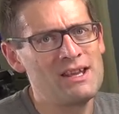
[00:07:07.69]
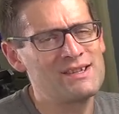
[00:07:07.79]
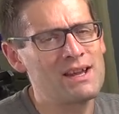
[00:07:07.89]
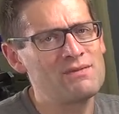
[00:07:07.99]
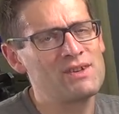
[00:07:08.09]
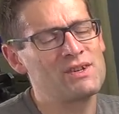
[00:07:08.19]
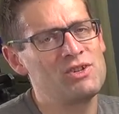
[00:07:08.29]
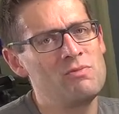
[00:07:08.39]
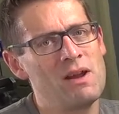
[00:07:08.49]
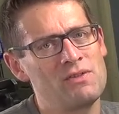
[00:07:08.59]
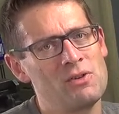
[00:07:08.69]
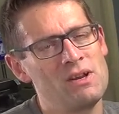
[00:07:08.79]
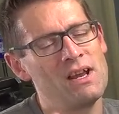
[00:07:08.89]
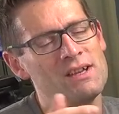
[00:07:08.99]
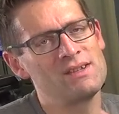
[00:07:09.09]
7.62 by
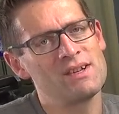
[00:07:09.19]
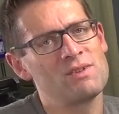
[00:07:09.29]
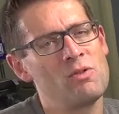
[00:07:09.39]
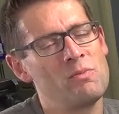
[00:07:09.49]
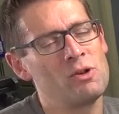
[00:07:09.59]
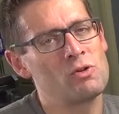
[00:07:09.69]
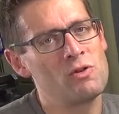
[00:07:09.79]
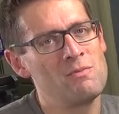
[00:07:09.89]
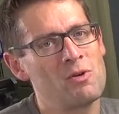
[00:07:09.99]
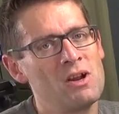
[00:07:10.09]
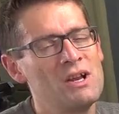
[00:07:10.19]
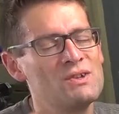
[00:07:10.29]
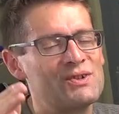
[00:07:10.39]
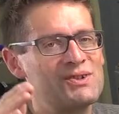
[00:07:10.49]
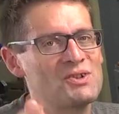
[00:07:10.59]
39, 6 millimeter Creedmoor,
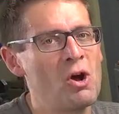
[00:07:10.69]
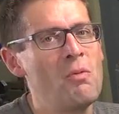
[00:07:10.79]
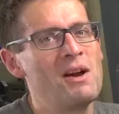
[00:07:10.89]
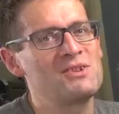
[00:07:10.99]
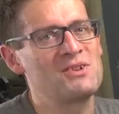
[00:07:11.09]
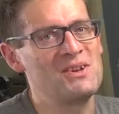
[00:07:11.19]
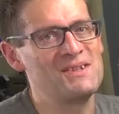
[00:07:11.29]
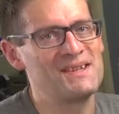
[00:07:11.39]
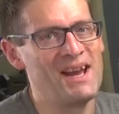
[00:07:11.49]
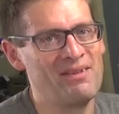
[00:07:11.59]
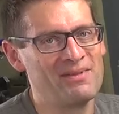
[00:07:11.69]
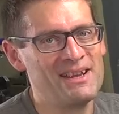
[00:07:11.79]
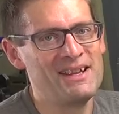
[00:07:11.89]
so much good stuff.